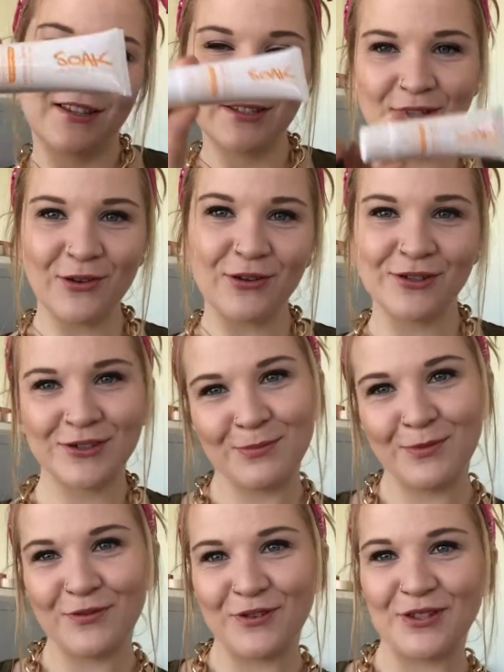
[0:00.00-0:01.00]
Soak
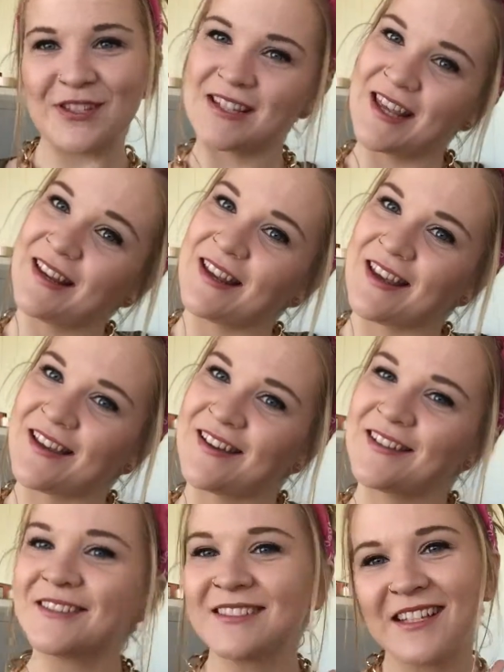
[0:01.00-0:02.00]
Superfood
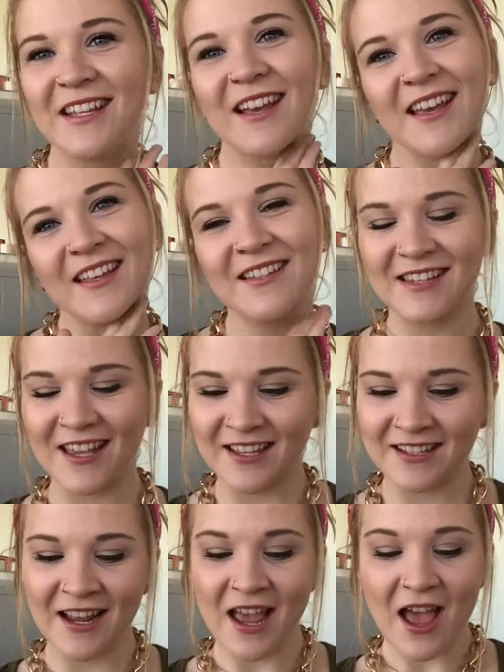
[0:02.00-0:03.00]
skincare. See, I can say
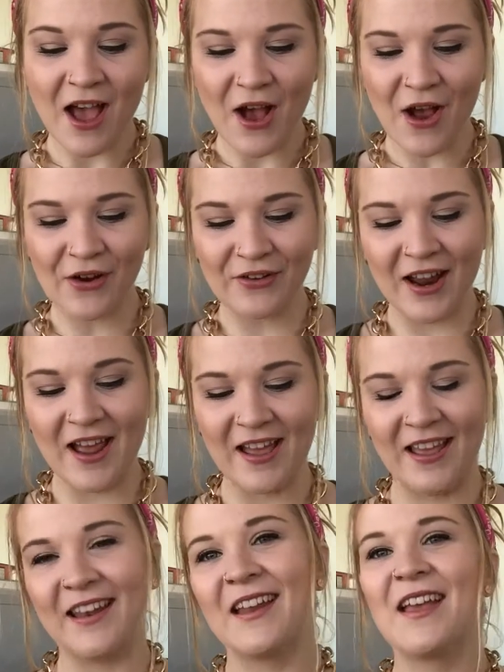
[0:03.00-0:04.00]
it. All
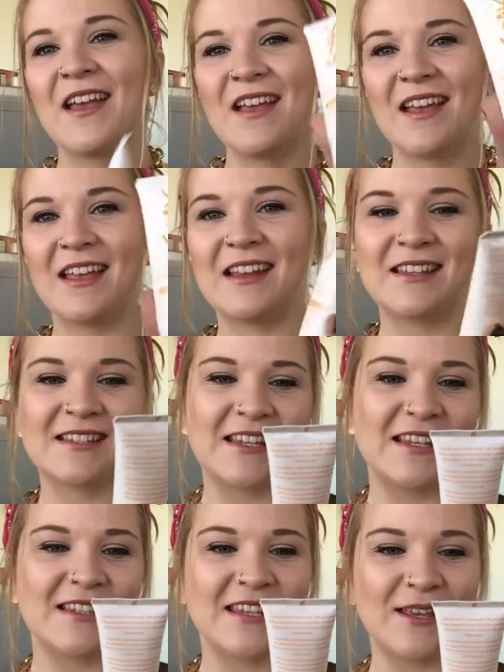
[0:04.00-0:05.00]
right. It is
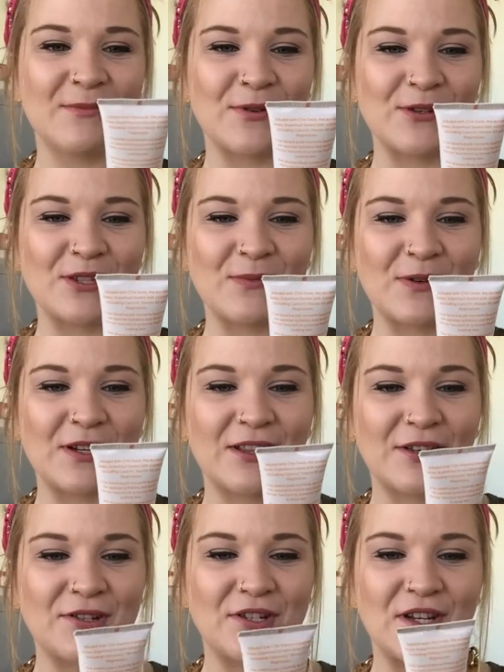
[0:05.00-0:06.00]
the Skin Booster Body
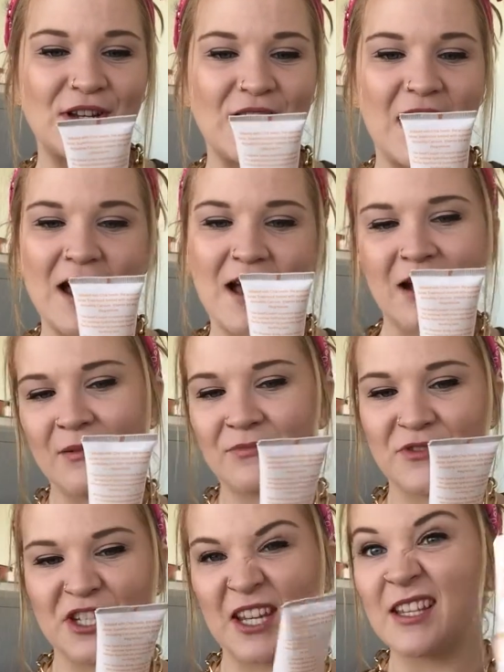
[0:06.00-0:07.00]
Lotion
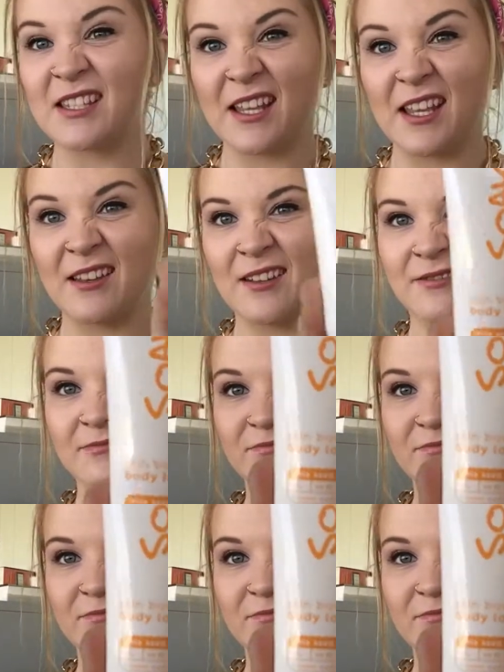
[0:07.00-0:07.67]
Chia Seed.